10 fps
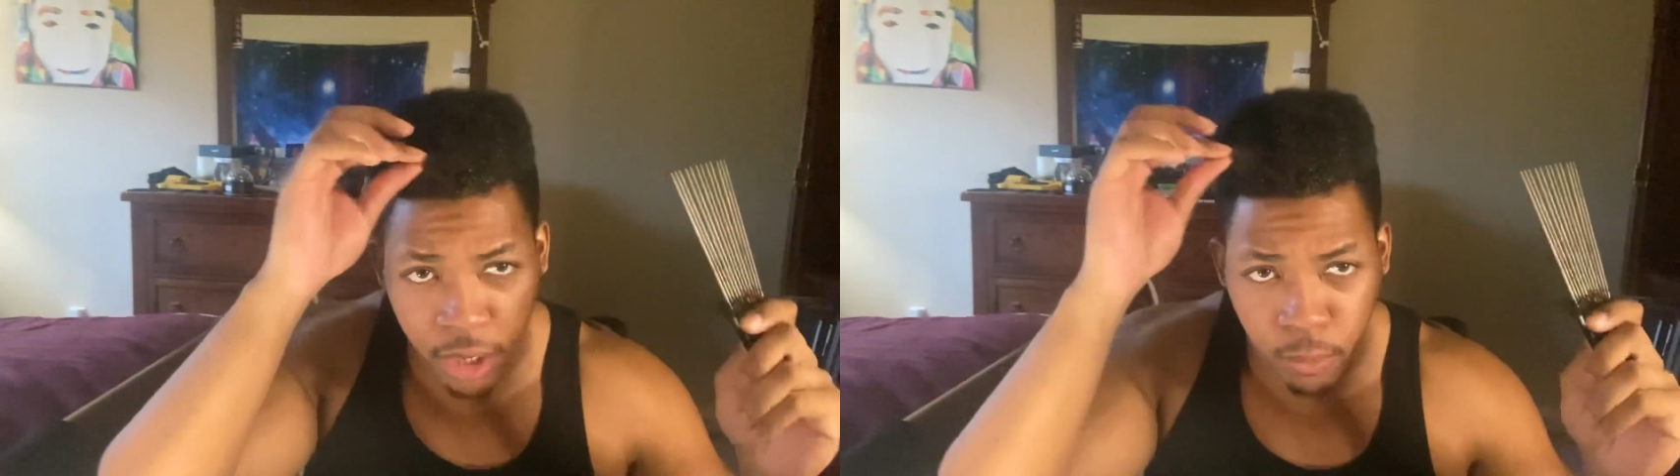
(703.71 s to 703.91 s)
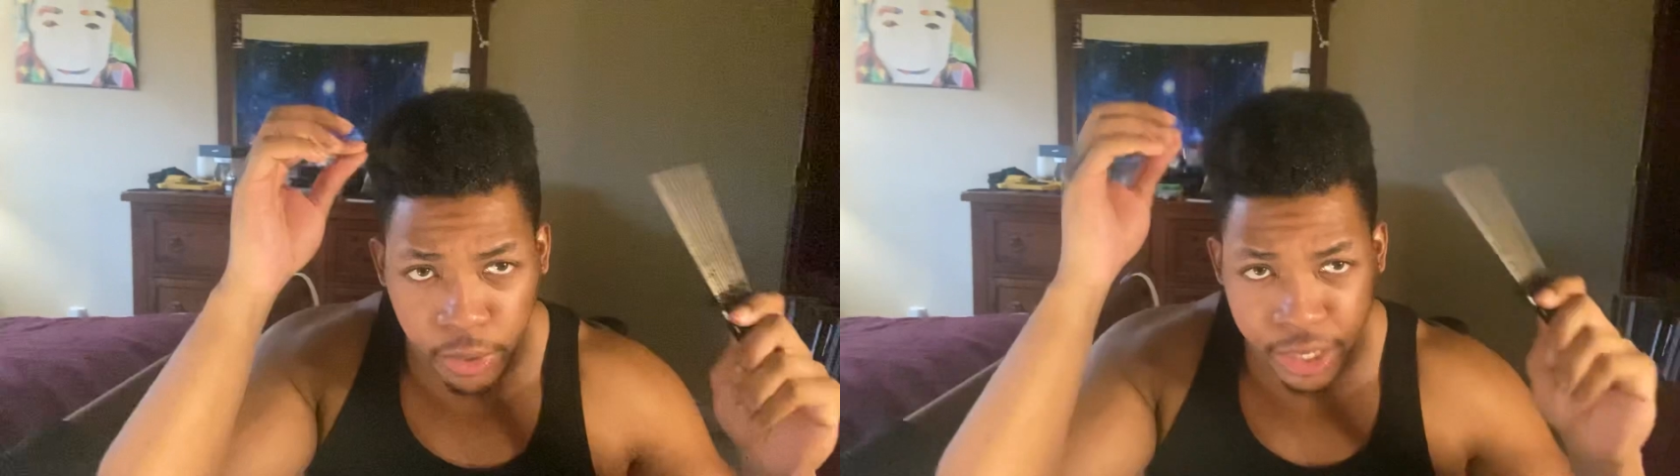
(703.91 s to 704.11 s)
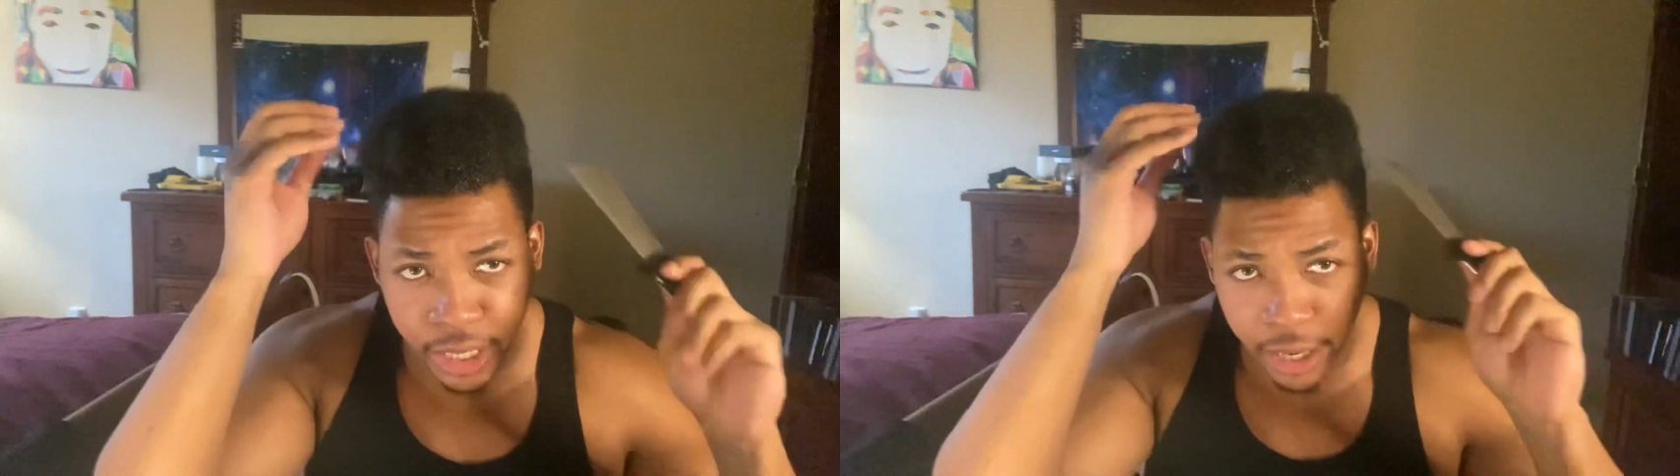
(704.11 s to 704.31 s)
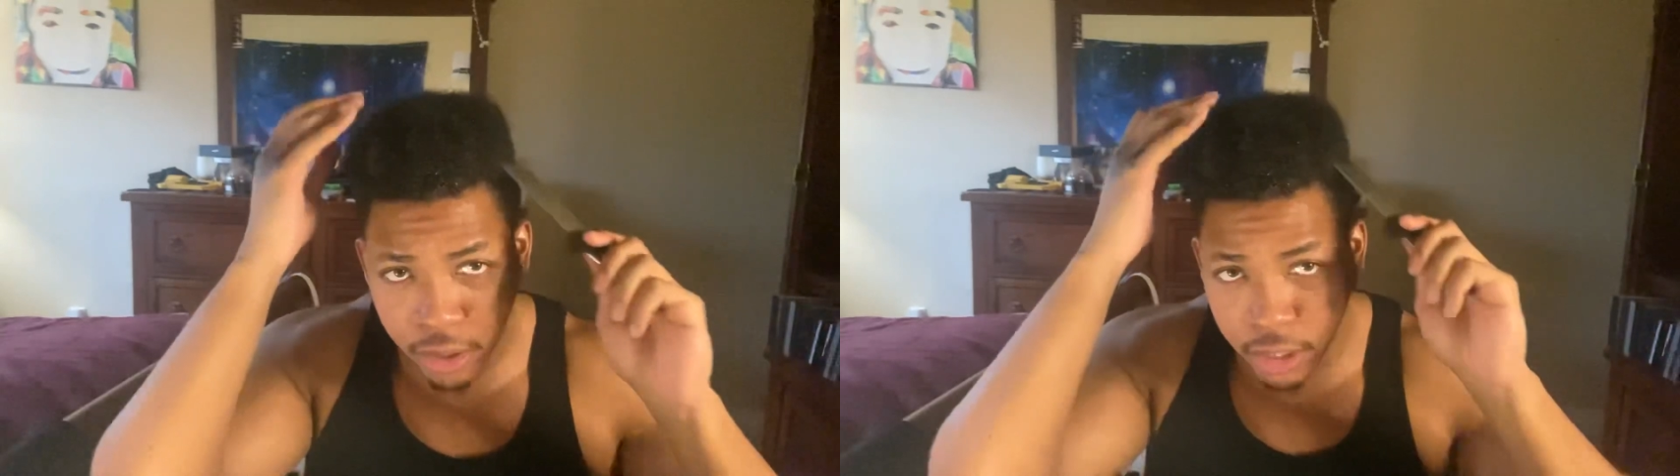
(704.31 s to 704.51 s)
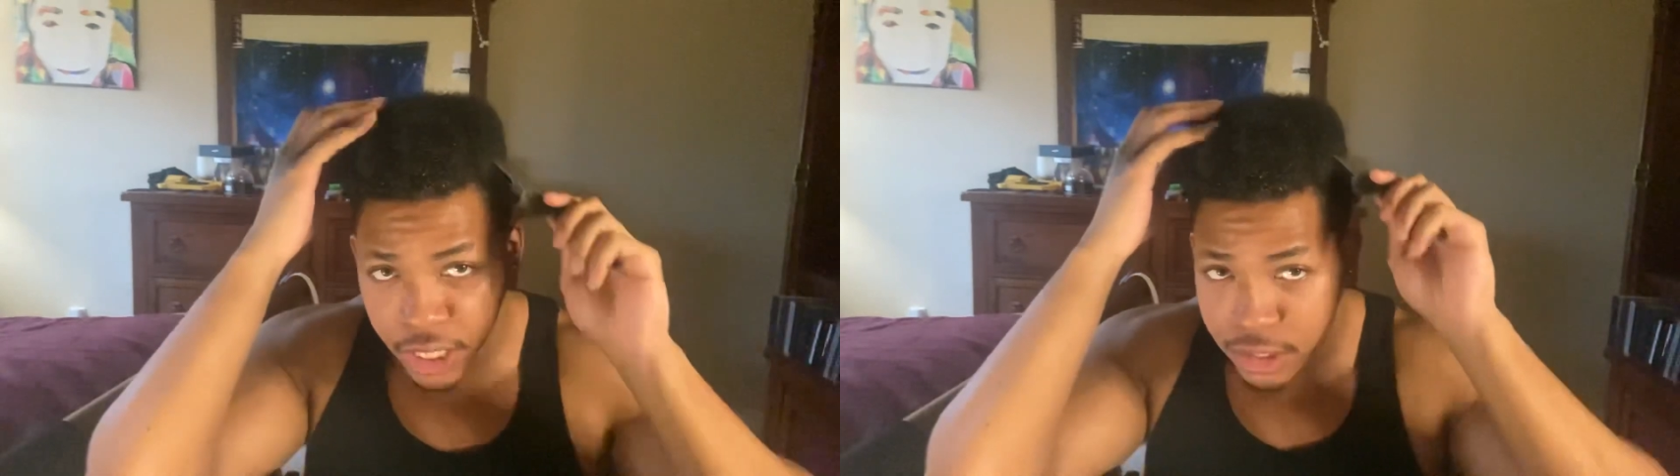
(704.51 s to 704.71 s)
are roided out
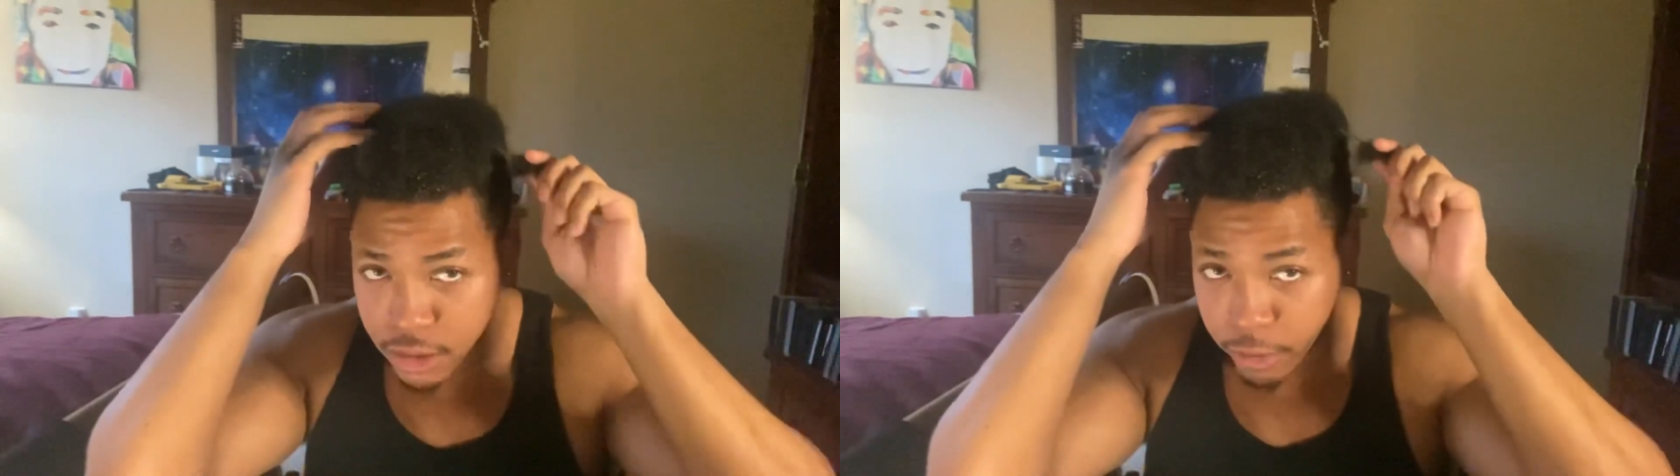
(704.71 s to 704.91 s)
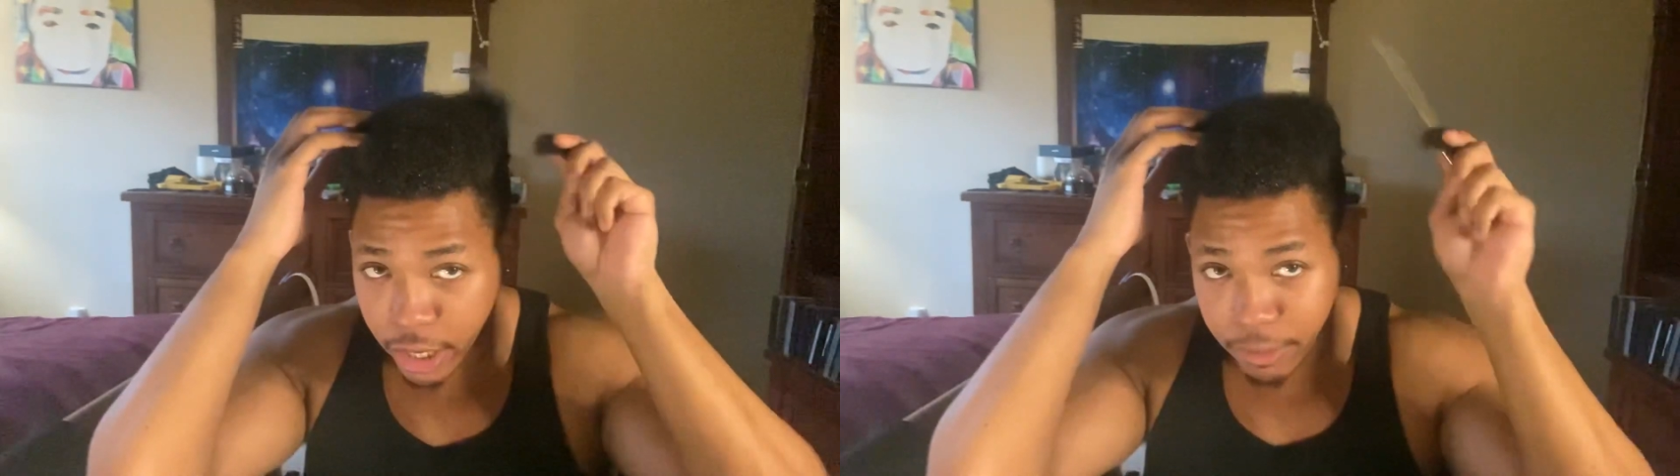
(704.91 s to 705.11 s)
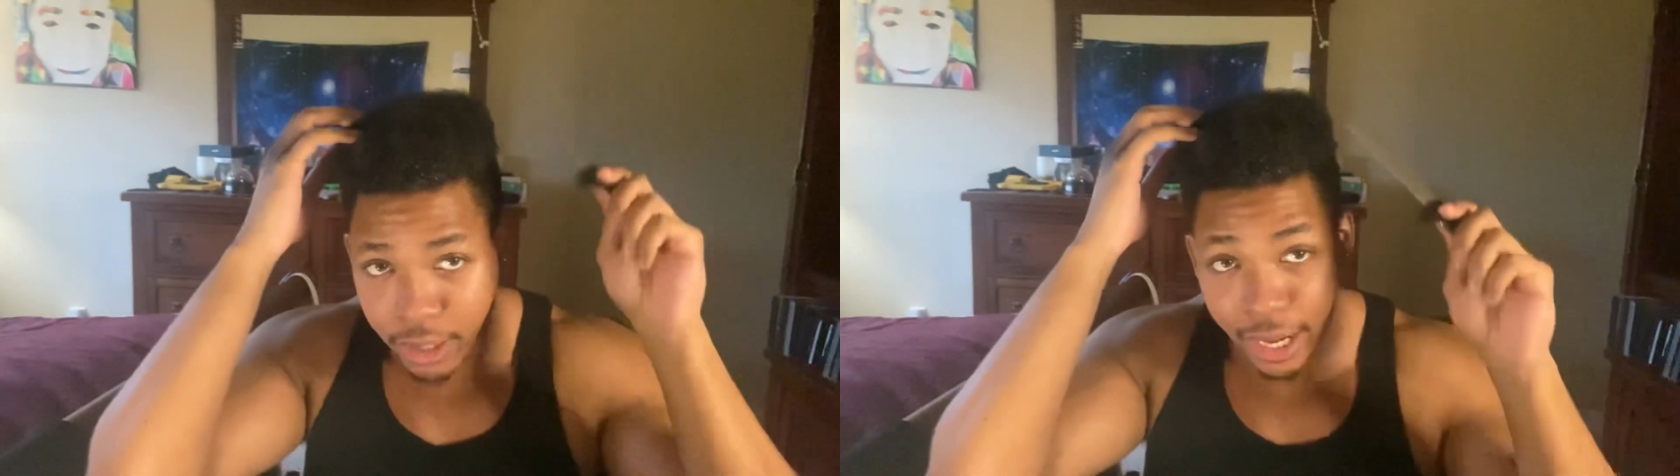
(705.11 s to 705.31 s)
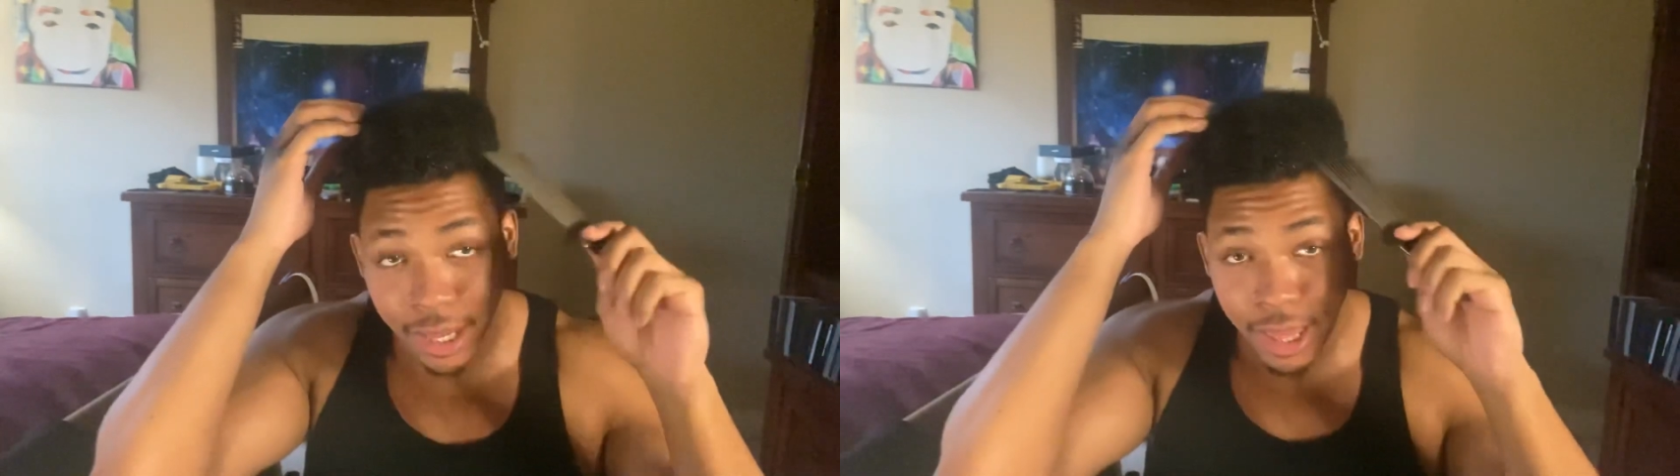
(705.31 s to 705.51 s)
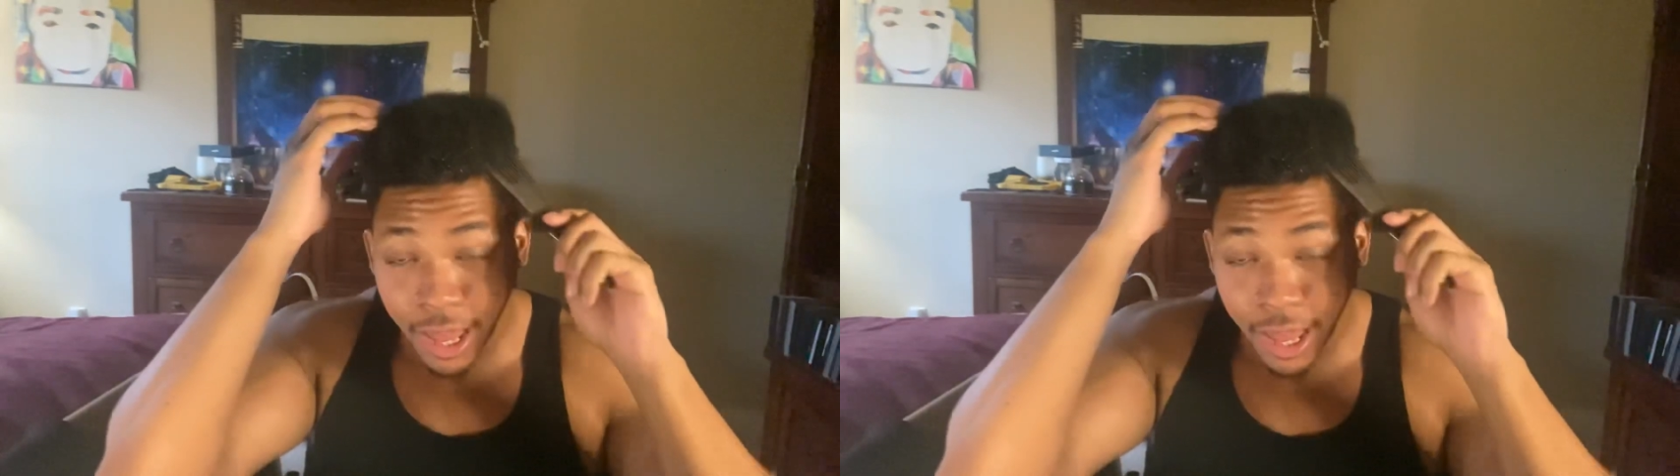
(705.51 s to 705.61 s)
on the Instagram, they're like,